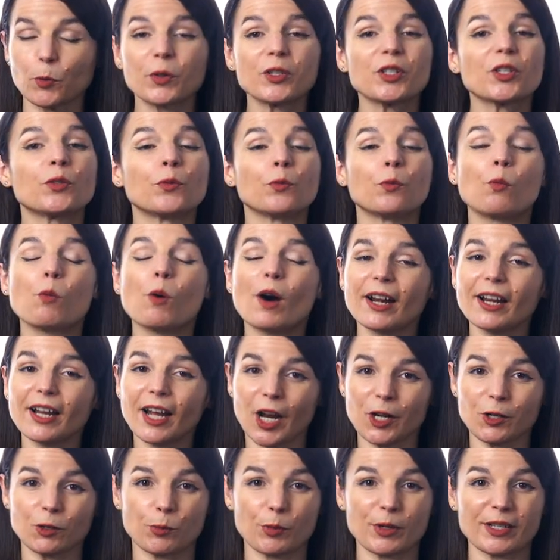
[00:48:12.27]
which is one
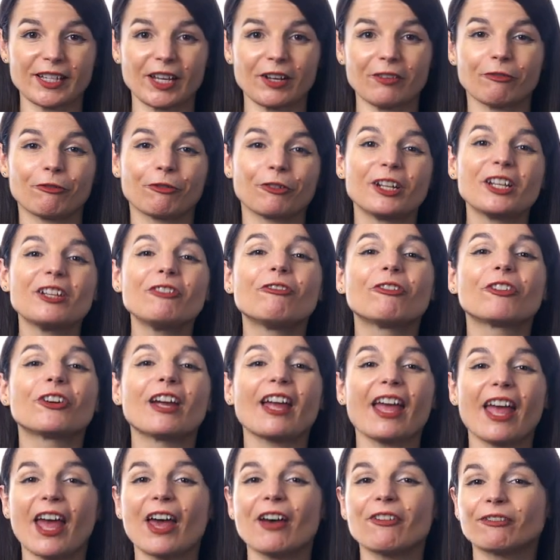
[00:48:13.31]
hundred percent free for
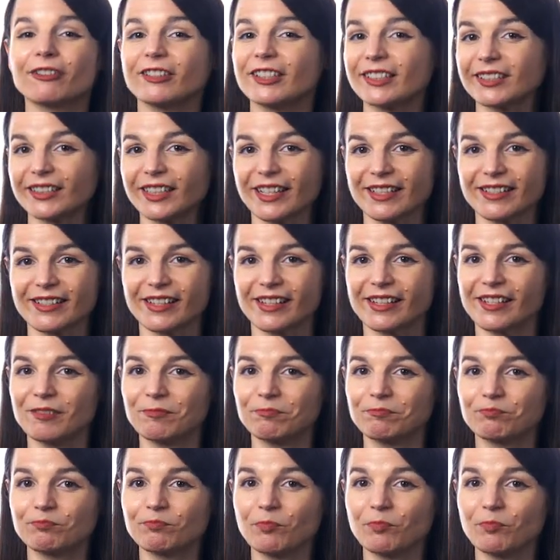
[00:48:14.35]
every lesson,